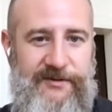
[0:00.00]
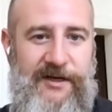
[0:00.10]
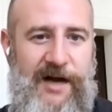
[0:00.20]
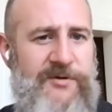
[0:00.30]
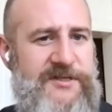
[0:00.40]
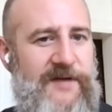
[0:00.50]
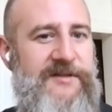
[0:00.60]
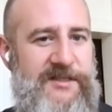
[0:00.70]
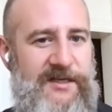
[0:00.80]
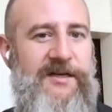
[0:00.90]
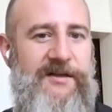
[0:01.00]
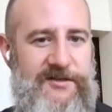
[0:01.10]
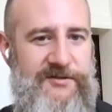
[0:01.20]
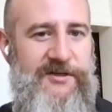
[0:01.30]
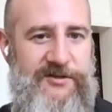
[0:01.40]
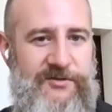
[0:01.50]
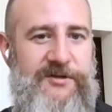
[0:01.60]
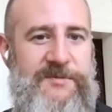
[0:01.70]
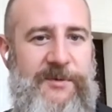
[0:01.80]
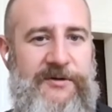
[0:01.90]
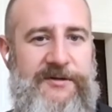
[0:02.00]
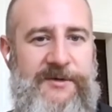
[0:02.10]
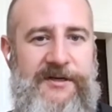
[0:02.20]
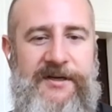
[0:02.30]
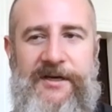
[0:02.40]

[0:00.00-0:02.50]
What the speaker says: And I was 17 and this really sort of spoke to me.